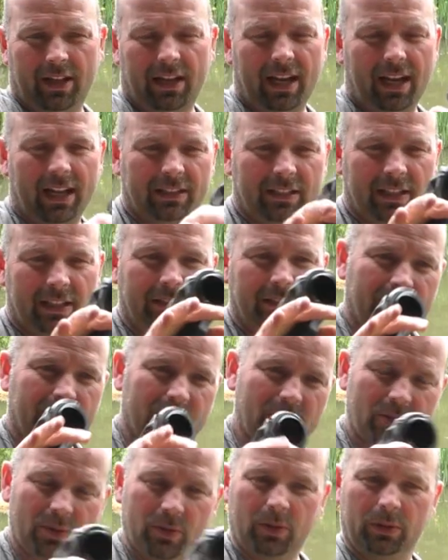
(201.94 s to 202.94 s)
I tend to
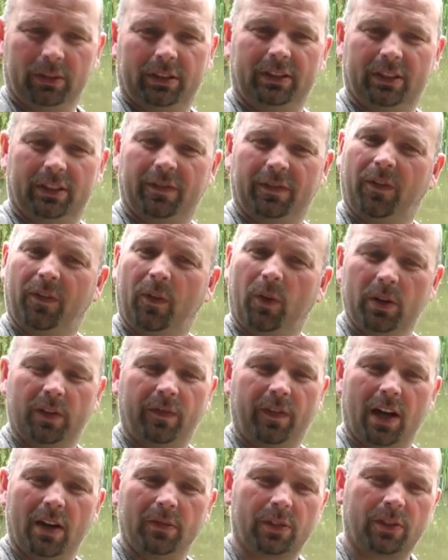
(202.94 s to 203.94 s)
just hold it at a
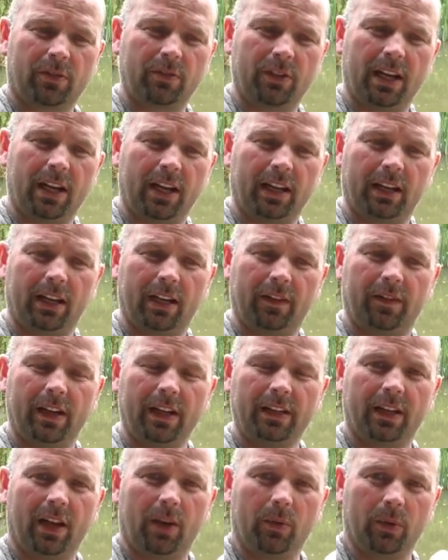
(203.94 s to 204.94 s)
45 degree angle. I
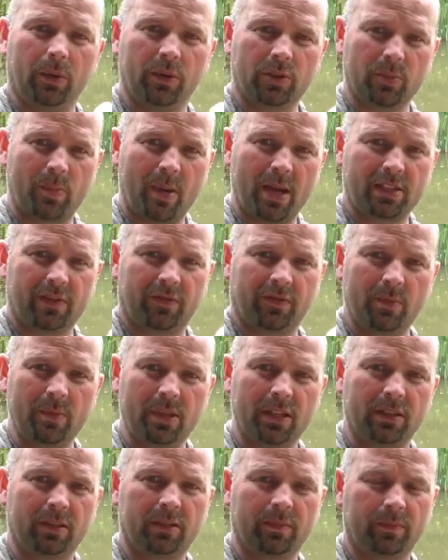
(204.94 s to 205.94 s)
find that works best for
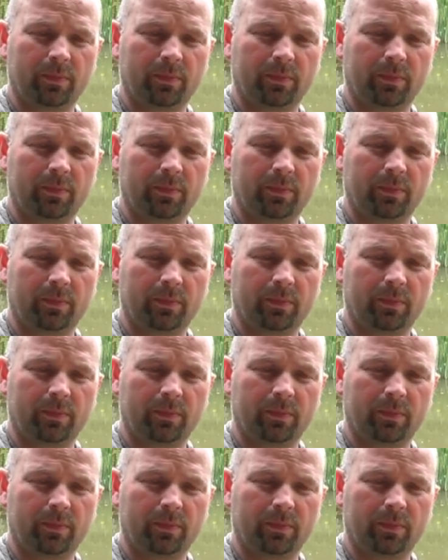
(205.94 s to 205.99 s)
me.